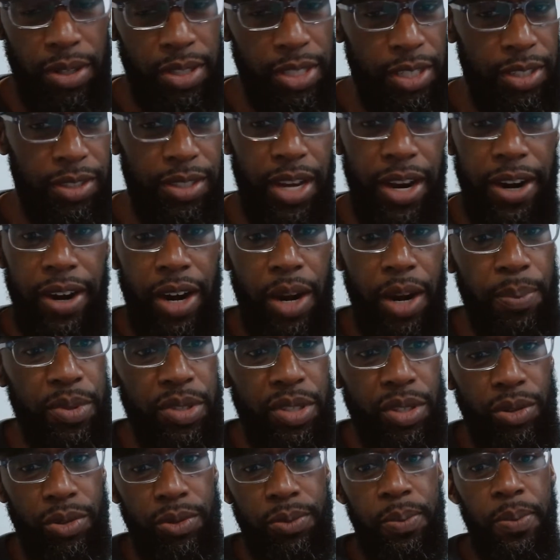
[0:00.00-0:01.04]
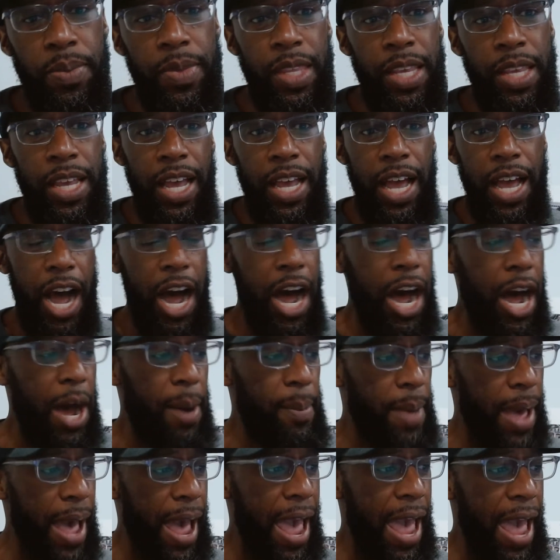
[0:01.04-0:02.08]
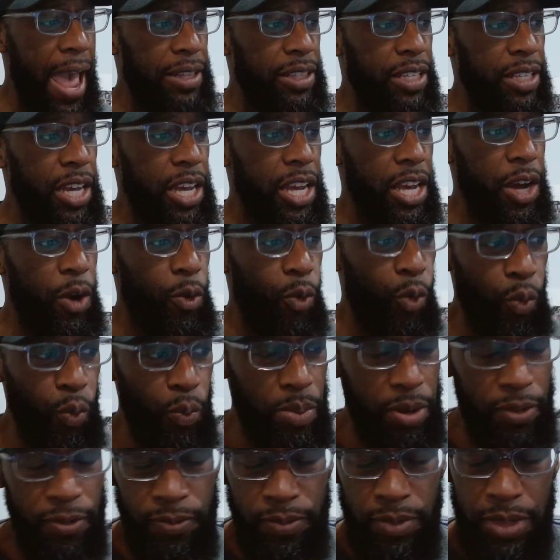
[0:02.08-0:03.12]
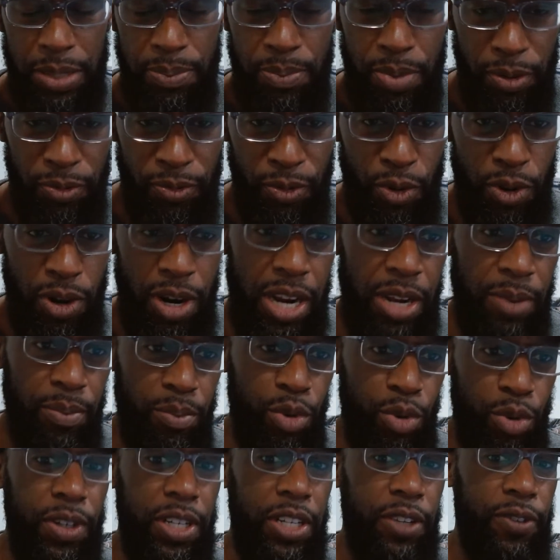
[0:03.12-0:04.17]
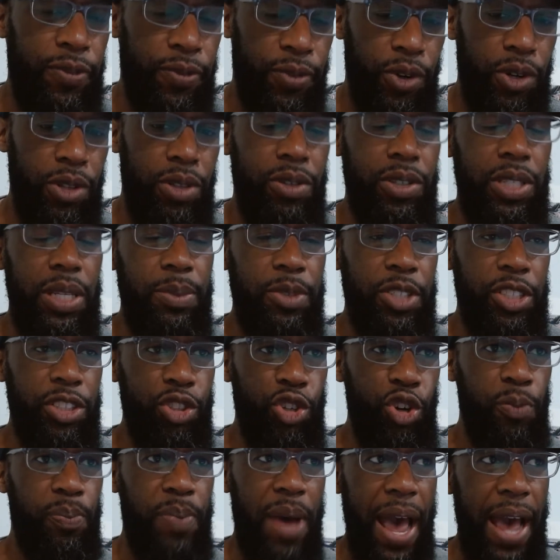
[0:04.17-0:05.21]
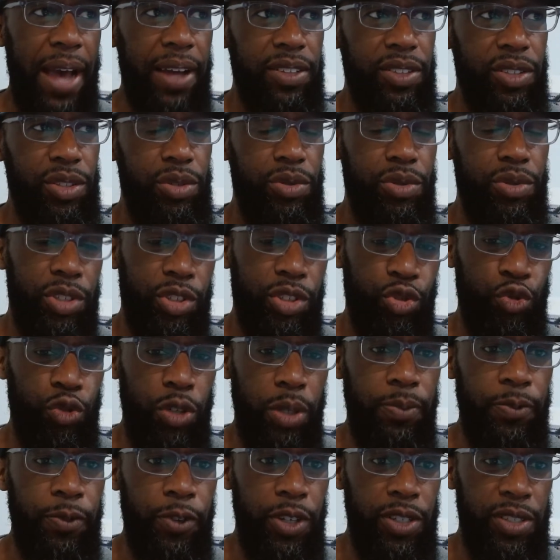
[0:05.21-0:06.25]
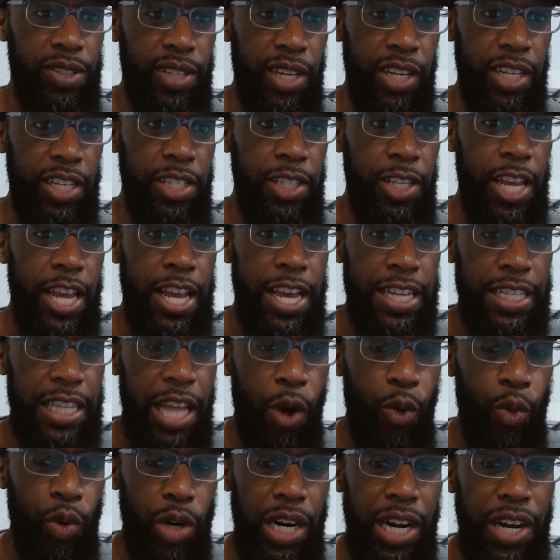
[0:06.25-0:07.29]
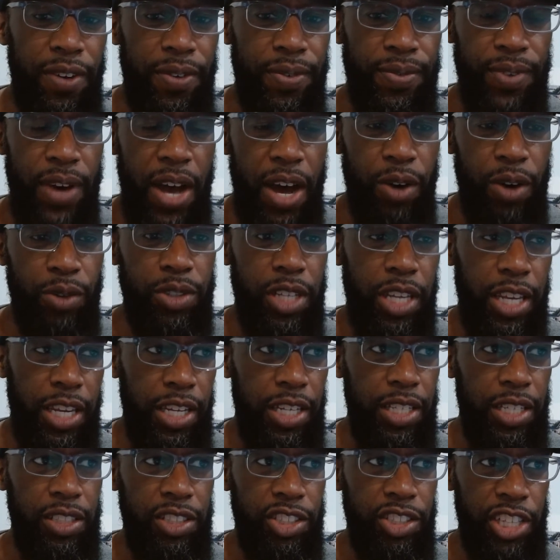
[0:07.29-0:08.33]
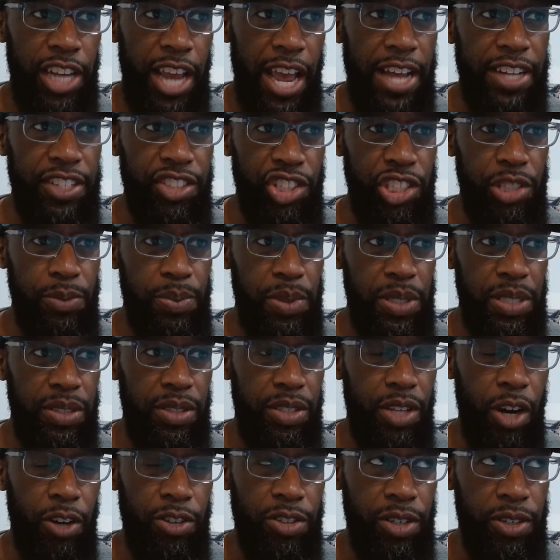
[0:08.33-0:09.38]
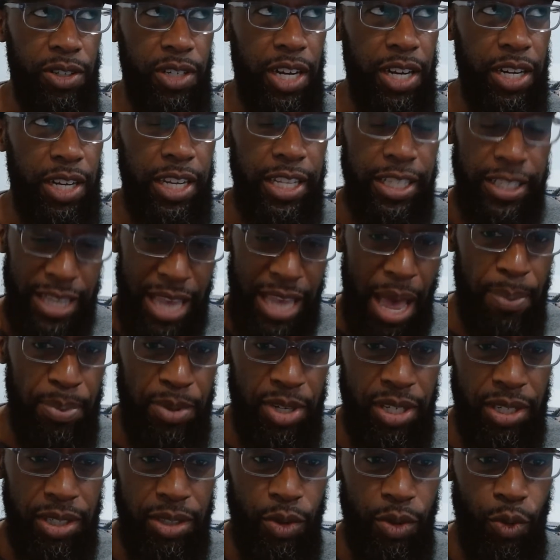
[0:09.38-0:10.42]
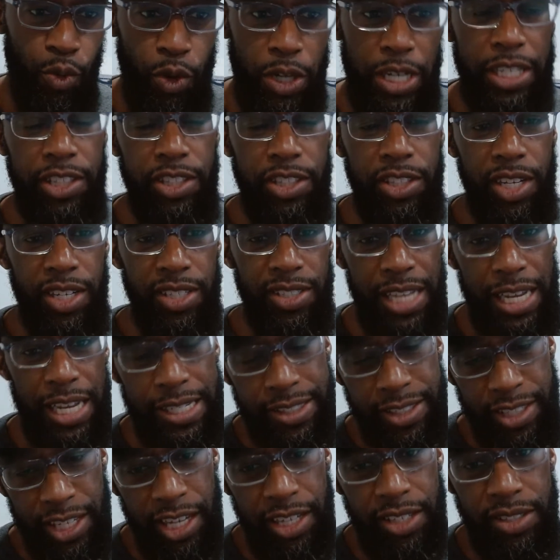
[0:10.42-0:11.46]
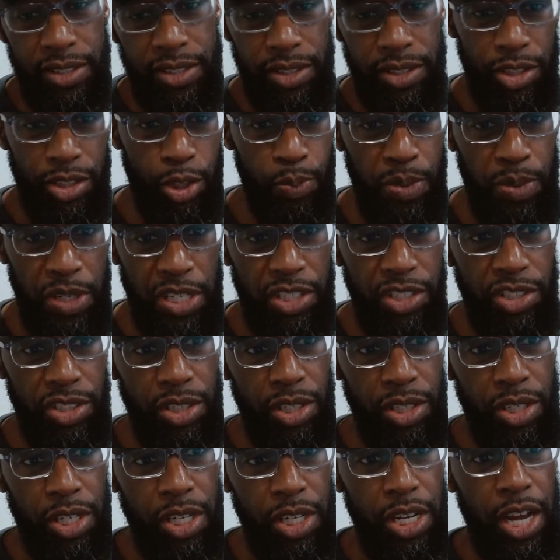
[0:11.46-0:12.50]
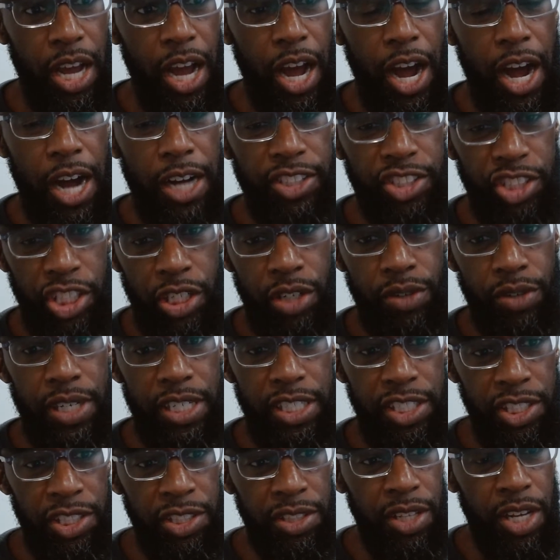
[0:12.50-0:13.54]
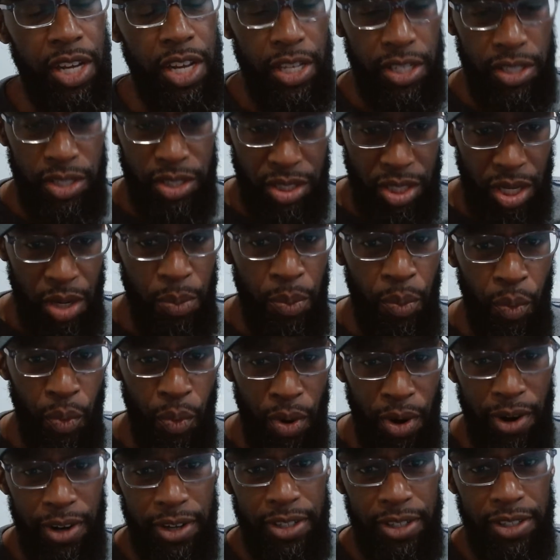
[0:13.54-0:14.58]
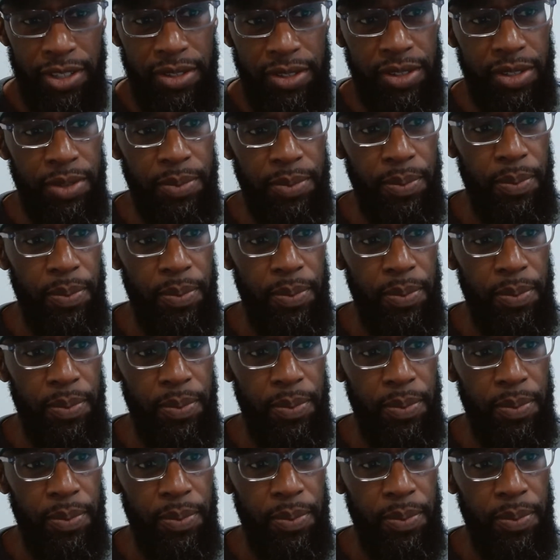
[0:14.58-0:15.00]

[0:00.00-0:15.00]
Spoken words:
the entire episode. And before I move any further, let me just go back to the script for a second. Now, what I found in in CapCut, when it does that text to speech generation, some words